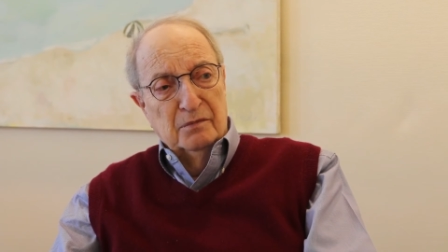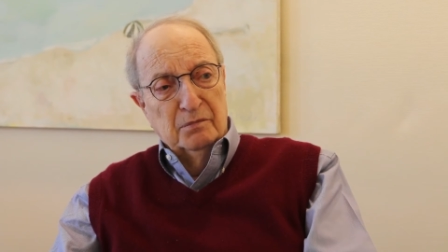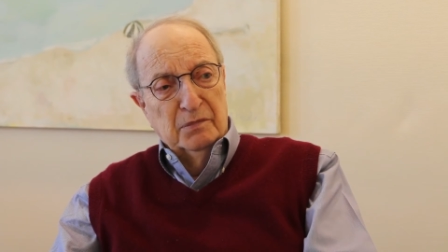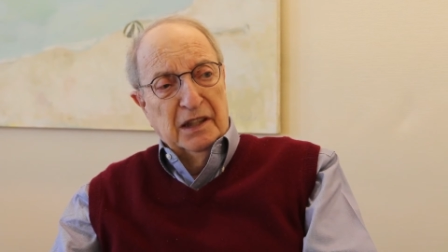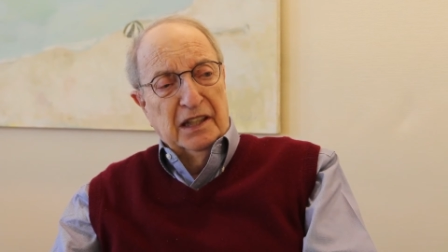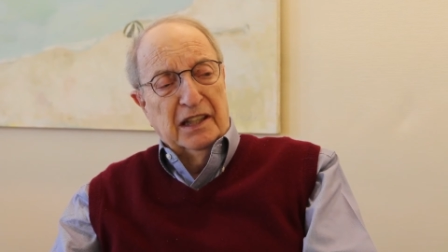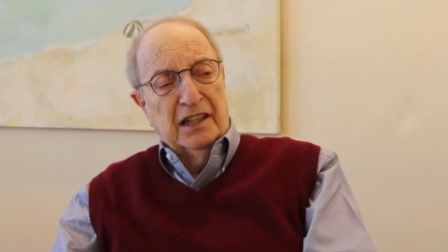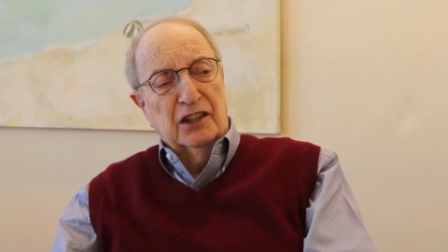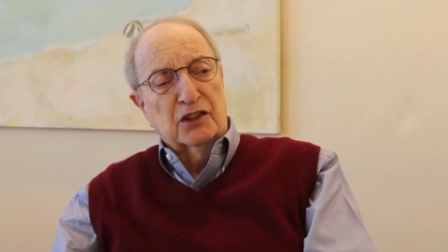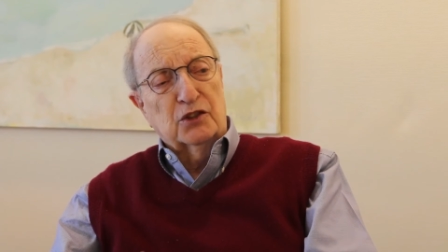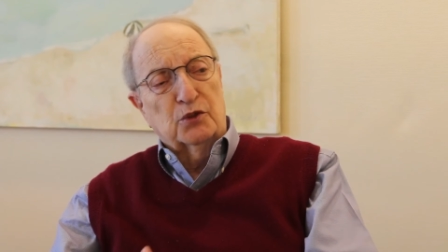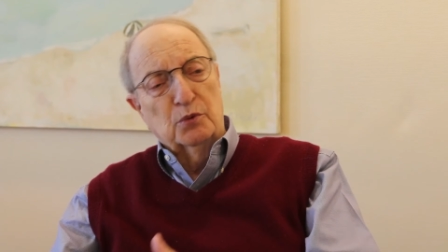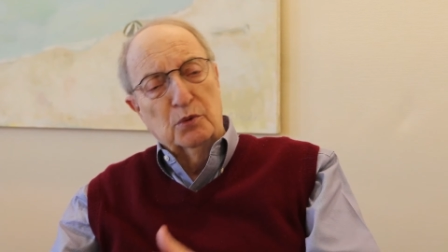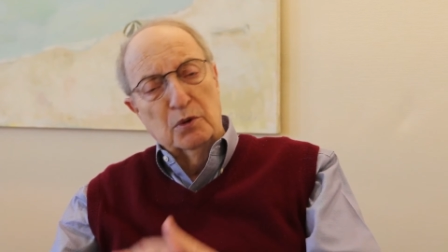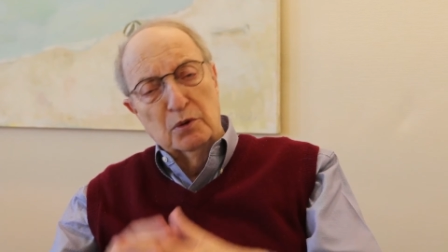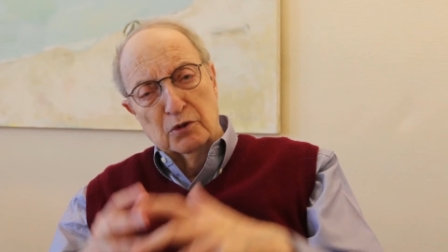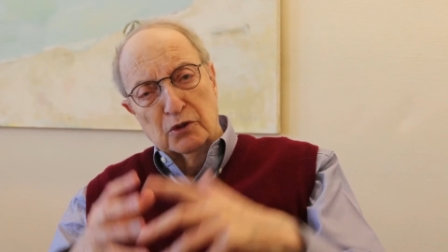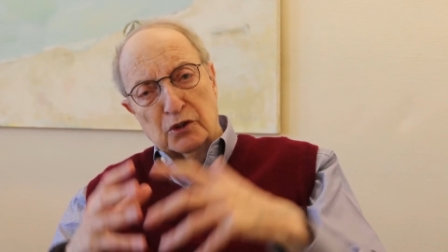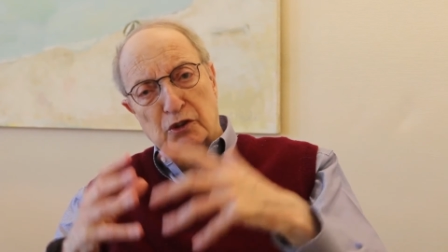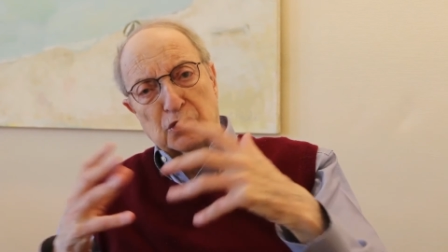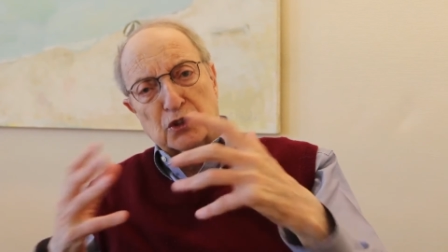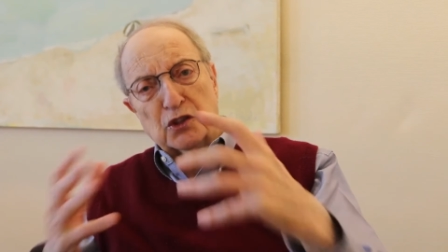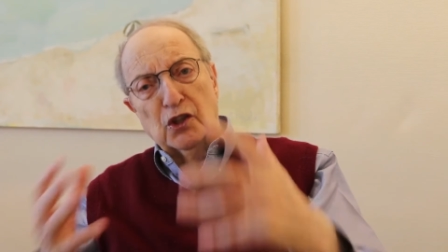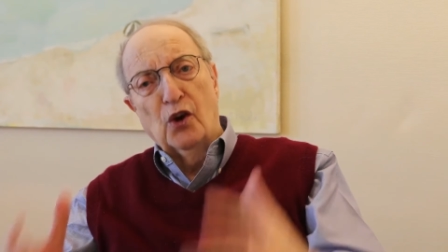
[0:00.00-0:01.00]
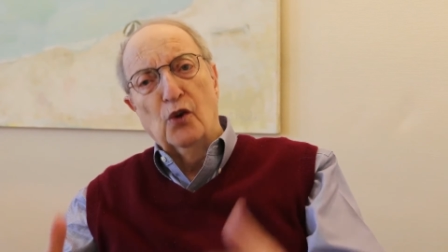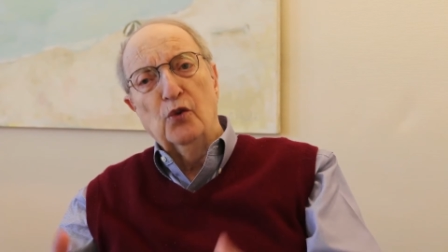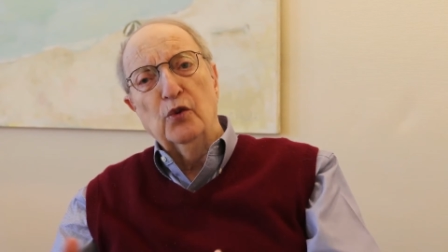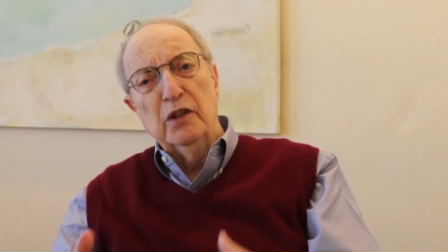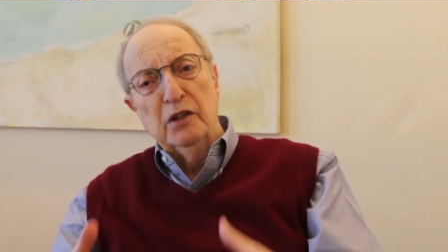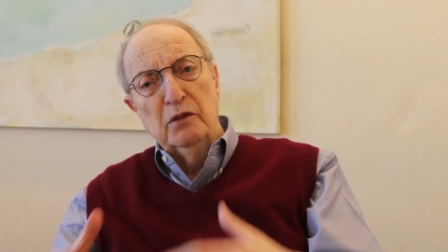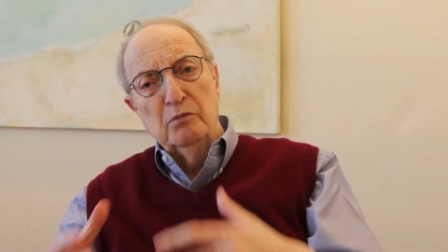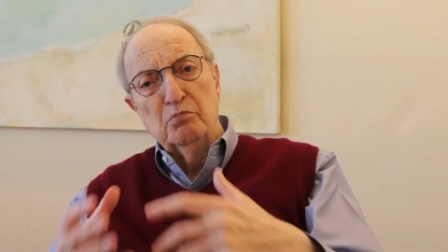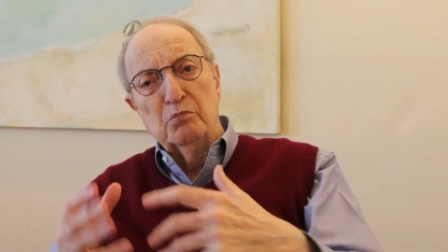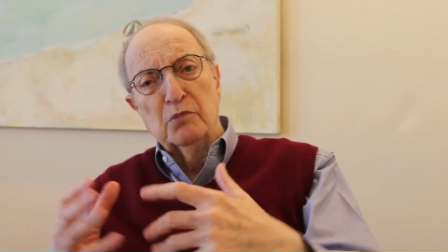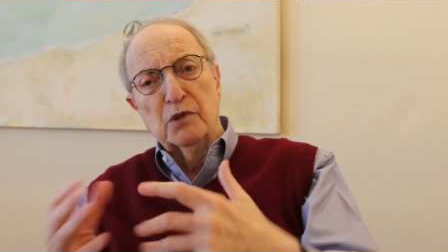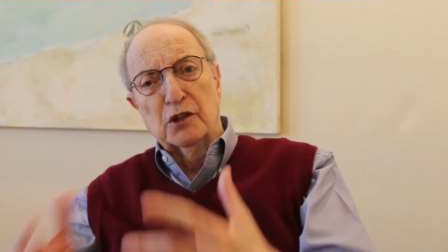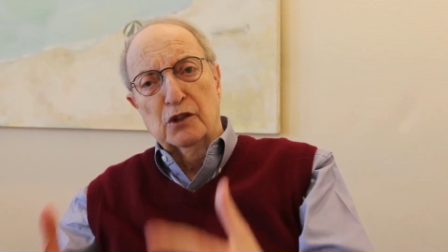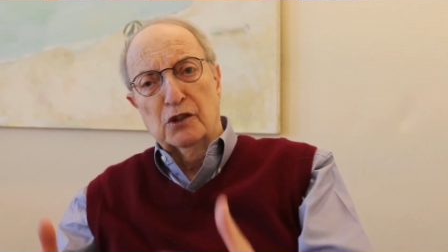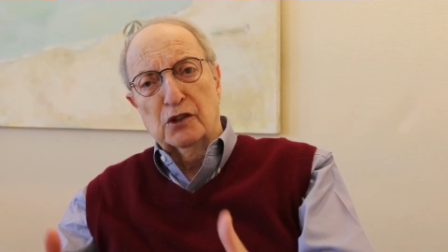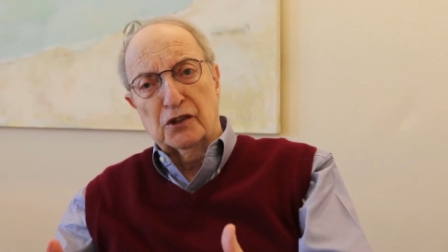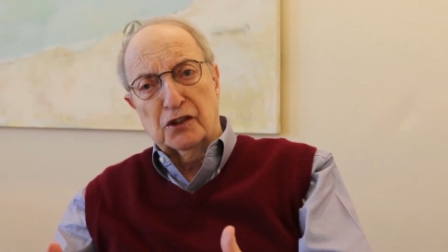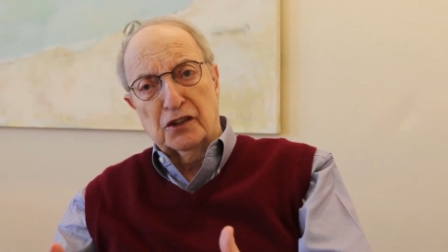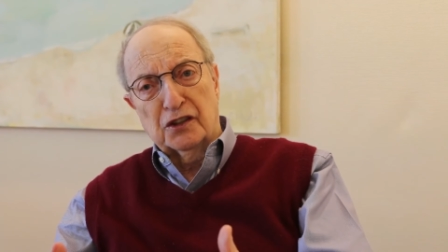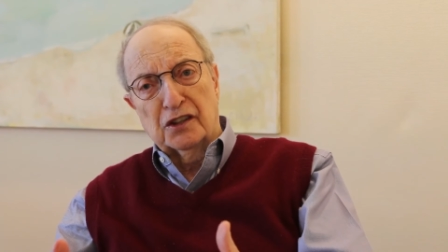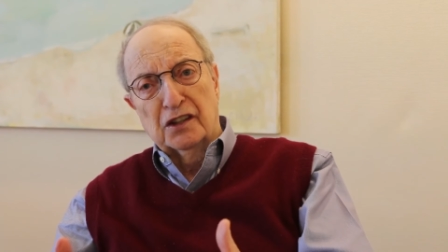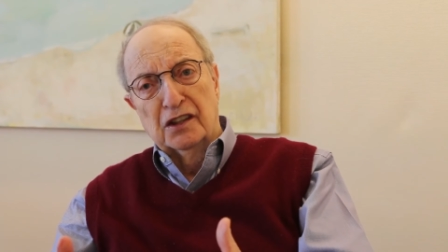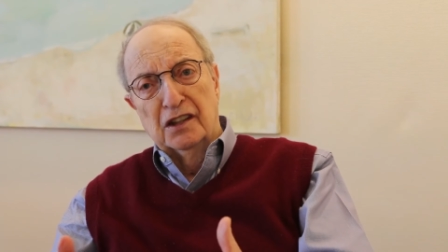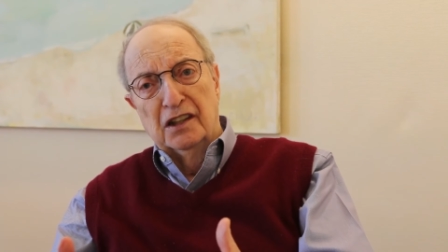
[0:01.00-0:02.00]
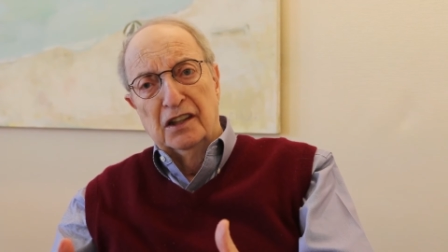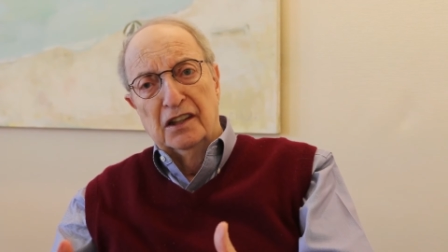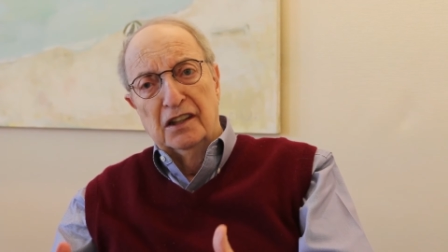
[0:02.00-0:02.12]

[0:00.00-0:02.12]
because we were so immersed.